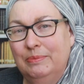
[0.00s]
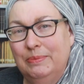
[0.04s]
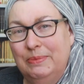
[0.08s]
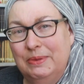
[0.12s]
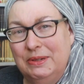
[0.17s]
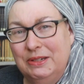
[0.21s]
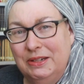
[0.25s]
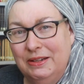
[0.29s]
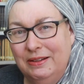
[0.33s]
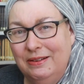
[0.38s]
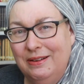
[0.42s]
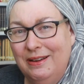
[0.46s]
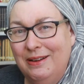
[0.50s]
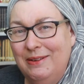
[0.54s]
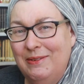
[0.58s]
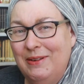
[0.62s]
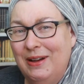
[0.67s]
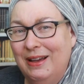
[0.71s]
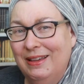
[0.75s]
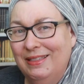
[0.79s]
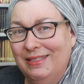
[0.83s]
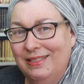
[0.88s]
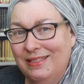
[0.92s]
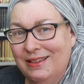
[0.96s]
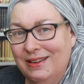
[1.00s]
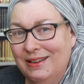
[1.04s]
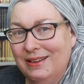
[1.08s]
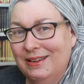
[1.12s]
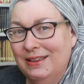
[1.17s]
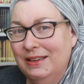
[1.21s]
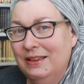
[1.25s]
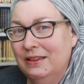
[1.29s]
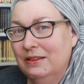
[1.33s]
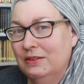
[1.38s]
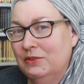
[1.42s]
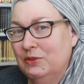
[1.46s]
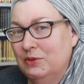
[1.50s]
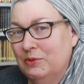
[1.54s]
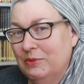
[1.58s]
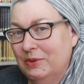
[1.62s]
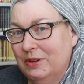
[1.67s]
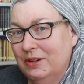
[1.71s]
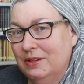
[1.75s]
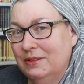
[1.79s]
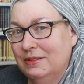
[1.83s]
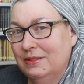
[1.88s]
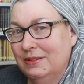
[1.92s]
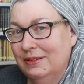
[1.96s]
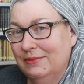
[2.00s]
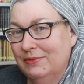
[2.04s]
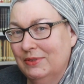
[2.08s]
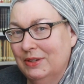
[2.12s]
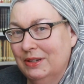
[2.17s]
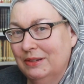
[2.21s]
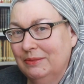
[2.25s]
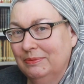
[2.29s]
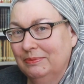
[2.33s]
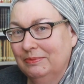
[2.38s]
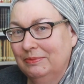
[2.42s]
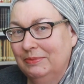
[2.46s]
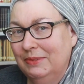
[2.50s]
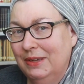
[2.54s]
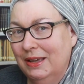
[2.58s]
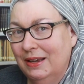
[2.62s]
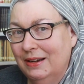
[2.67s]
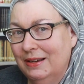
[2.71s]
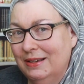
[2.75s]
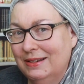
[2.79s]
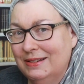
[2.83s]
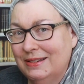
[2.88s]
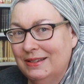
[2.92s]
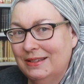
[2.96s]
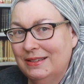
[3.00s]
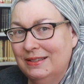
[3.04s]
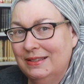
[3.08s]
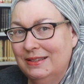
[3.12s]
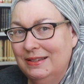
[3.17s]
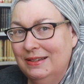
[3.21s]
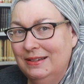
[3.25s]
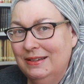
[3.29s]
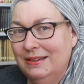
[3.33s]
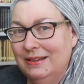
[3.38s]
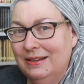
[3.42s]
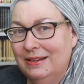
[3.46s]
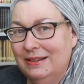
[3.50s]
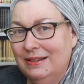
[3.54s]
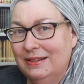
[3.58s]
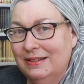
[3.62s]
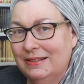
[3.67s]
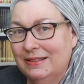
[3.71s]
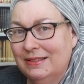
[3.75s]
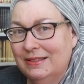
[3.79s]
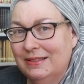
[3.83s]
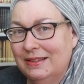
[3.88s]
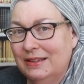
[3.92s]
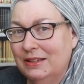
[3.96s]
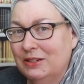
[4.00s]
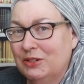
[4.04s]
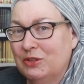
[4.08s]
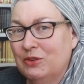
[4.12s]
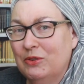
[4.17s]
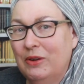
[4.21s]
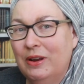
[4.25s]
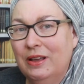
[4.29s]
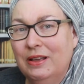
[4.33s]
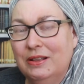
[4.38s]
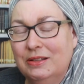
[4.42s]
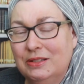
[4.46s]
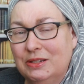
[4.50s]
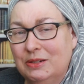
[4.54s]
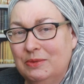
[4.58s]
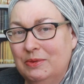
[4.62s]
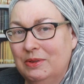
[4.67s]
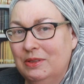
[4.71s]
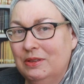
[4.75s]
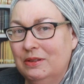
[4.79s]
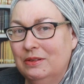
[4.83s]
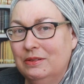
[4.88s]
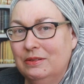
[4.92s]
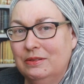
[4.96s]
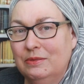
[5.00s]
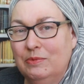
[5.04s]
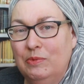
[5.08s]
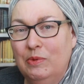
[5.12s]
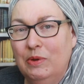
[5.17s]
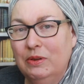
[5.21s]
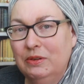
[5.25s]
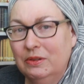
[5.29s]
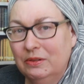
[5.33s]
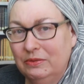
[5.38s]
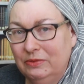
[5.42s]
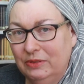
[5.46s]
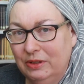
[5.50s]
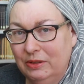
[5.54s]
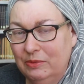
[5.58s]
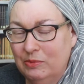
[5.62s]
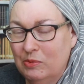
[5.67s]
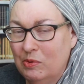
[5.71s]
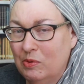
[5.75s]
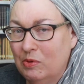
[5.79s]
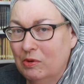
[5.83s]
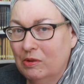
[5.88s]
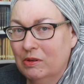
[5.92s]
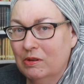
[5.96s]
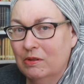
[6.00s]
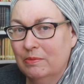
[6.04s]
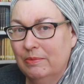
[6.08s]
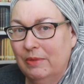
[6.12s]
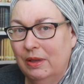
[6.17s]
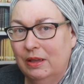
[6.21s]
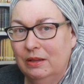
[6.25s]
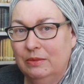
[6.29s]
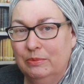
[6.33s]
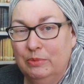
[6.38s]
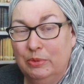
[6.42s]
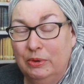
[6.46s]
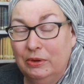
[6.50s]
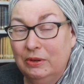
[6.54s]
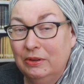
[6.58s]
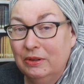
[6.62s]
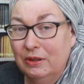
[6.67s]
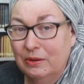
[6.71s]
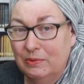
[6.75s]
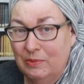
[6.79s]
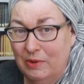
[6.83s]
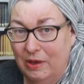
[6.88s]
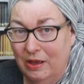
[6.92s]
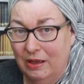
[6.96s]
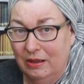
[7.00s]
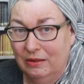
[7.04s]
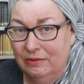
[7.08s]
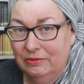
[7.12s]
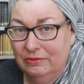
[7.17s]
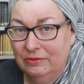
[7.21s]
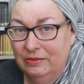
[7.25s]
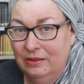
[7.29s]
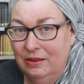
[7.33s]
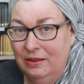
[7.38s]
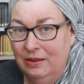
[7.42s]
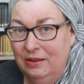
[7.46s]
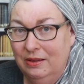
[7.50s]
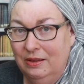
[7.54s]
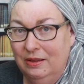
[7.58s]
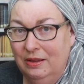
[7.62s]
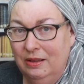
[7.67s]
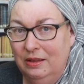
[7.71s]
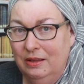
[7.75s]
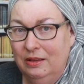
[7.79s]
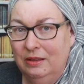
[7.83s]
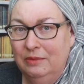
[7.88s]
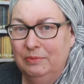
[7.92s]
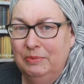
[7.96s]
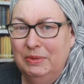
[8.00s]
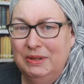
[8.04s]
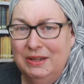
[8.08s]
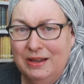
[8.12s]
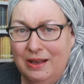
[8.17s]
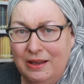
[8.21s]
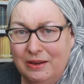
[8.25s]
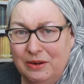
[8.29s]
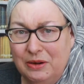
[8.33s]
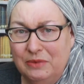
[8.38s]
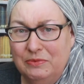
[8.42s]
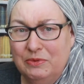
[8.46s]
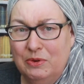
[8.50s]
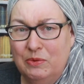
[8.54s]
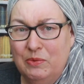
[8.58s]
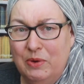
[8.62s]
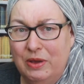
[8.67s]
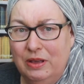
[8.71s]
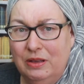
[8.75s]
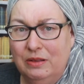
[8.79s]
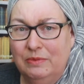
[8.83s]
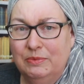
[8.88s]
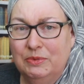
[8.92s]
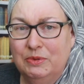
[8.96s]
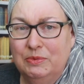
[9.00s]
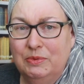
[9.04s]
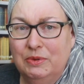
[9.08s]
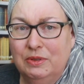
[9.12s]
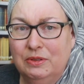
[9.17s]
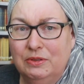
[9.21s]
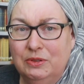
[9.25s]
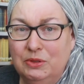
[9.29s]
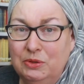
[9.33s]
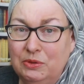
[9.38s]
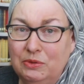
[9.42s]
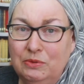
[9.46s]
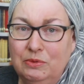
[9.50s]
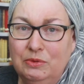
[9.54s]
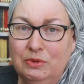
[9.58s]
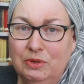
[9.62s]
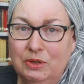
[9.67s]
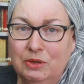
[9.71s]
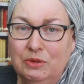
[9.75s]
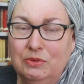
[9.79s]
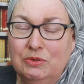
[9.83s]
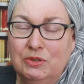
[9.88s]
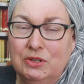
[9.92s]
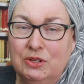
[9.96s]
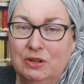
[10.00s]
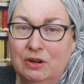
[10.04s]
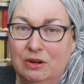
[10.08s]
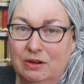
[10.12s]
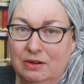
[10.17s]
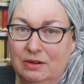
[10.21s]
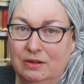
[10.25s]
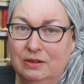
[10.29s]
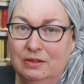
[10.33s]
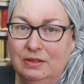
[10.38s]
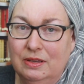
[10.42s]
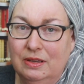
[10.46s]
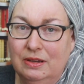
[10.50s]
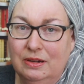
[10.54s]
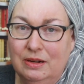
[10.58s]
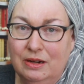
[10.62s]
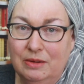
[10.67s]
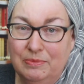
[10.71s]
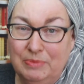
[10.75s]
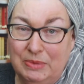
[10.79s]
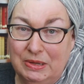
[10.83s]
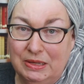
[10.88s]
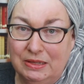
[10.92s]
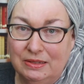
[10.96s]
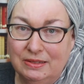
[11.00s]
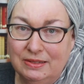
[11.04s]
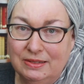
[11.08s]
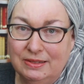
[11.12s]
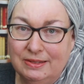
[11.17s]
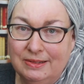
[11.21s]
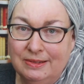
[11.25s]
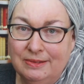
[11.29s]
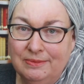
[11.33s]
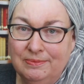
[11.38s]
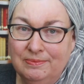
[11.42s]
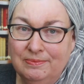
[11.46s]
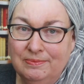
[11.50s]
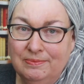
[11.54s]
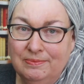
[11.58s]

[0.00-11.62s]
But you know, I think he enjoyed his evening, getting to see us entranced with his wonderfully warm and brilliant wife, but not overwhelmed with two huge stars in our midst.